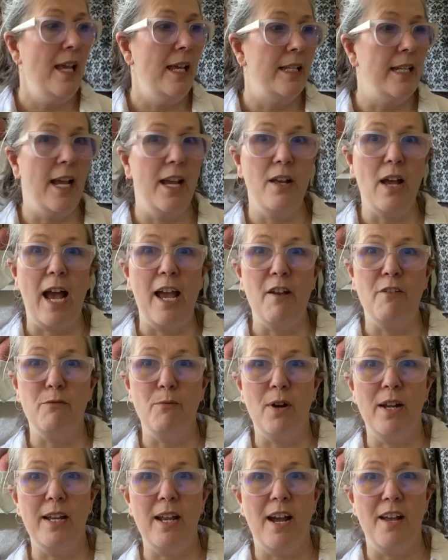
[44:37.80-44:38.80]
Now, I have
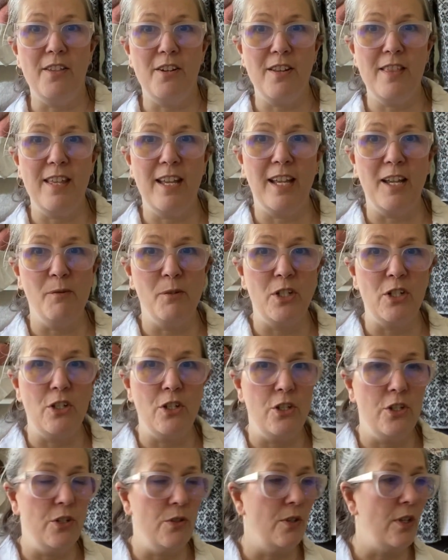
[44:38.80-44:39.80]
one other thing I want
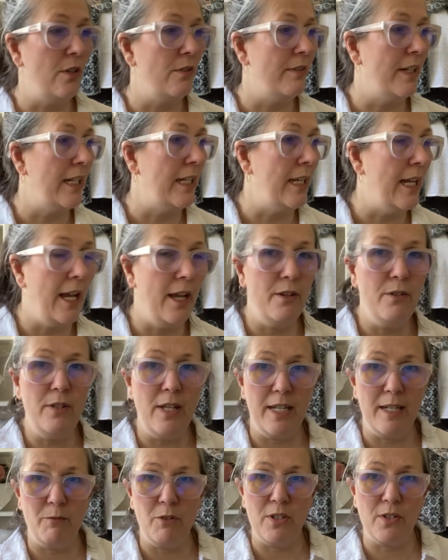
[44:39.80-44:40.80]
to show you right now,
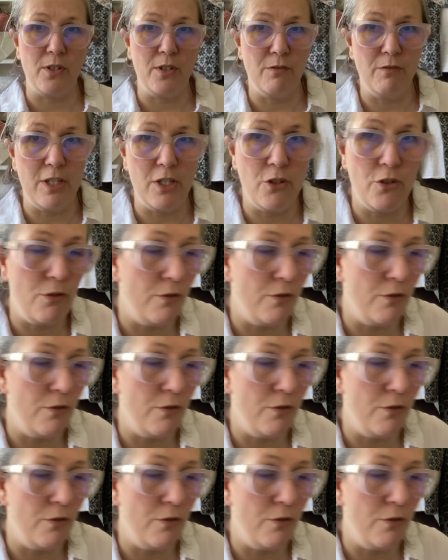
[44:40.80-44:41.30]
and I'm just going to reach